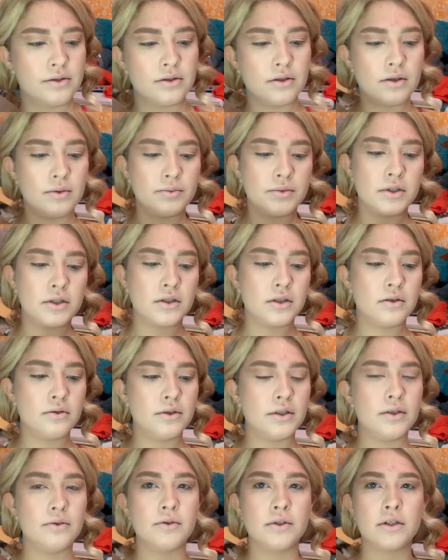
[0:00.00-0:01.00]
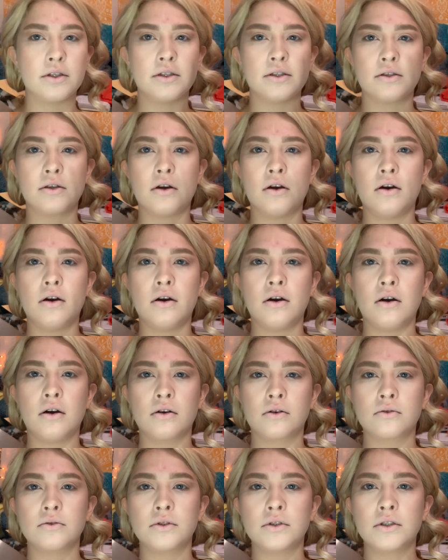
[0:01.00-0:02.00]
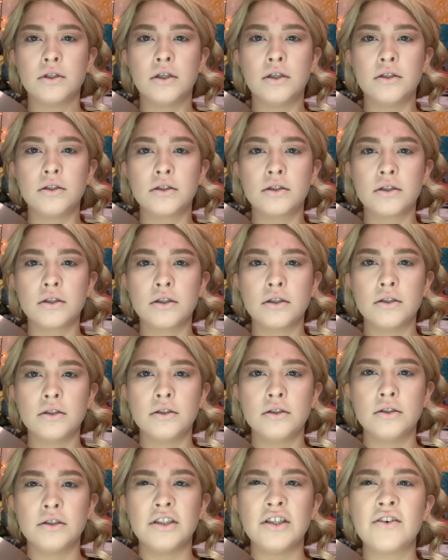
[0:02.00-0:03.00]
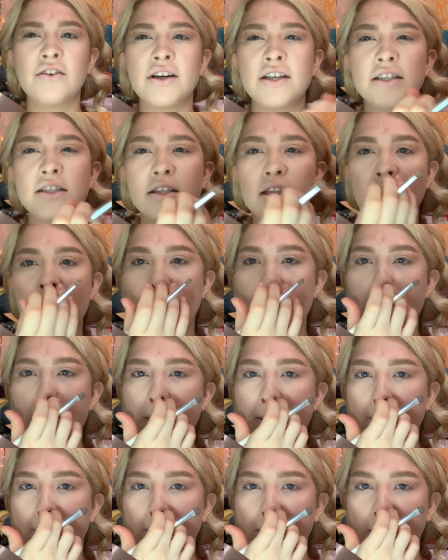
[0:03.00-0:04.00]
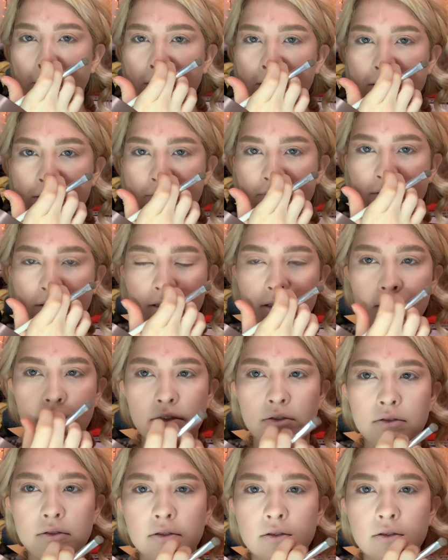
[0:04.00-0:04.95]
I'm gonna go in with this aqua color. No, I did that in one of my last videos.